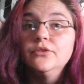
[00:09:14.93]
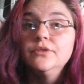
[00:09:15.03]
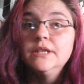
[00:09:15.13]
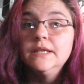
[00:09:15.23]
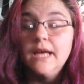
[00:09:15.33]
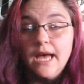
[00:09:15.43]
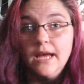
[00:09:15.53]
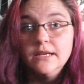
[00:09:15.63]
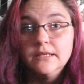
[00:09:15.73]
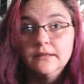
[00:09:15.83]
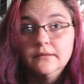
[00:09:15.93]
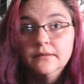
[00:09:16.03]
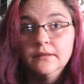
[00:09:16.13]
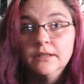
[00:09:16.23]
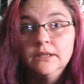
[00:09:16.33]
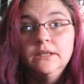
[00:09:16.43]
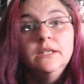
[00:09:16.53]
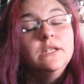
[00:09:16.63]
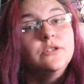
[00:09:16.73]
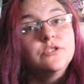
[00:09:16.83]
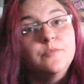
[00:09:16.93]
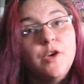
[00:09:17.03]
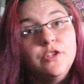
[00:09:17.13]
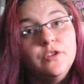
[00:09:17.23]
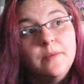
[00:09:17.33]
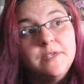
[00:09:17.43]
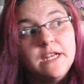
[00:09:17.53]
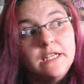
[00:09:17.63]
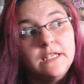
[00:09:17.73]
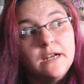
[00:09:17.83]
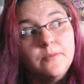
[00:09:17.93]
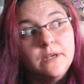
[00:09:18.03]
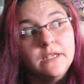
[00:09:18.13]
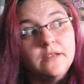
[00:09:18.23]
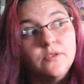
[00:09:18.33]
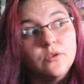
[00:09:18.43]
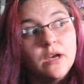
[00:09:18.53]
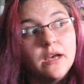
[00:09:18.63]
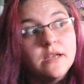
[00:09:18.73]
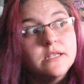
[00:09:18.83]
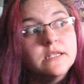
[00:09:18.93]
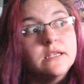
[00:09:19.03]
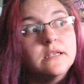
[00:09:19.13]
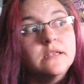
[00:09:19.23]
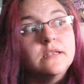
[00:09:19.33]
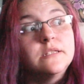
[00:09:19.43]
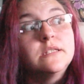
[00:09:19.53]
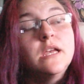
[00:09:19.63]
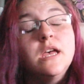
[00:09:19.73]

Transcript: than that, there's some other updating that I want to give you guys is